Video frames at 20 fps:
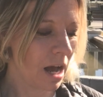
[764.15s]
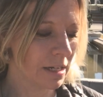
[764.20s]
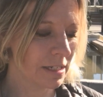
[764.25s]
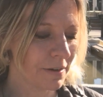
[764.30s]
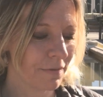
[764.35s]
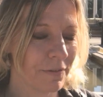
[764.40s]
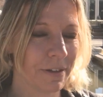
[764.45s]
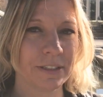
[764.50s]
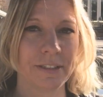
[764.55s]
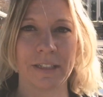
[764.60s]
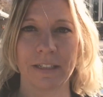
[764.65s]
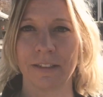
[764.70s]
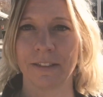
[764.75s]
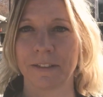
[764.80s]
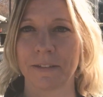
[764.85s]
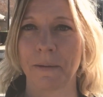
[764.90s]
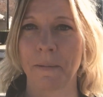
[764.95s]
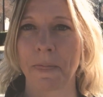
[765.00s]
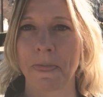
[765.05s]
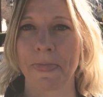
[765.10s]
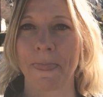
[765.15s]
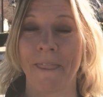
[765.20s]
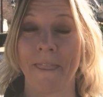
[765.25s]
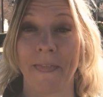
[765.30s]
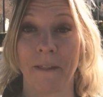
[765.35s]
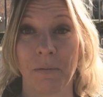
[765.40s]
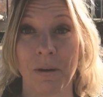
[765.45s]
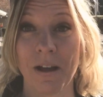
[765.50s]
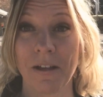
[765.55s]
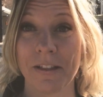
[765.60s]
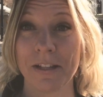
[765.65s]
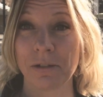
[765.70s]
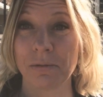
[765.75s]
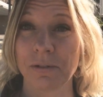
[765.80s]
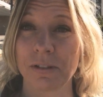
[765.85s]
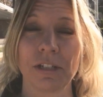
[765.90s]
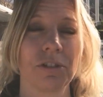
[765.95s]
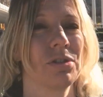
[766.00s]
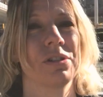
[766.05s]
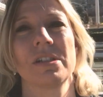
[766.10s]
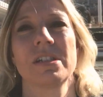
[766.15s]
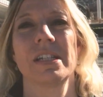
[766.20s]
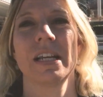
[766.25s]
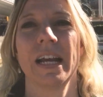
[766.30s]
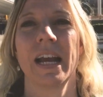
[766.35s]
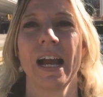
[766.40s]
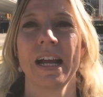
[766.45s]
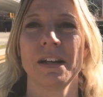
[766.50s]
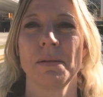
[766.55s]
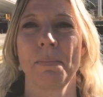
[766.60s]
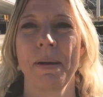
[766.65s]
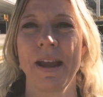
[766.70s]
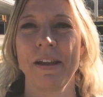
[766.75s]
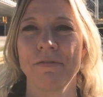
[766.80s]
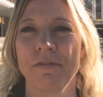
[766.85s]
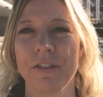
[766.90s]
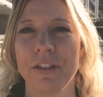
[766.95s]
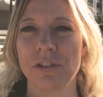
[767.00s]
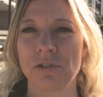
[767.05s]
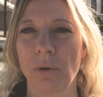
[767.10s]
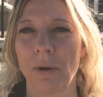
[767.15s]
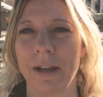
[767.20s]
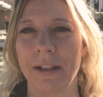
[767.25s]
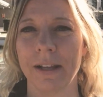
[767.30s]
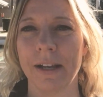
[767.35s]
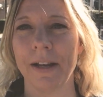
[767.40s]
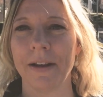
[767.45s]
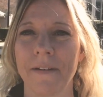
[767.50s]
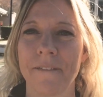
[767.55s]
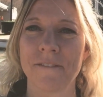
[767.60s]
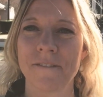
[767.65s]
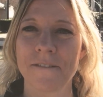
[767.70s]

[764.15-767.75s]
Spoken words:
Differences. Well, this was interesting. I had to pay for the toilet.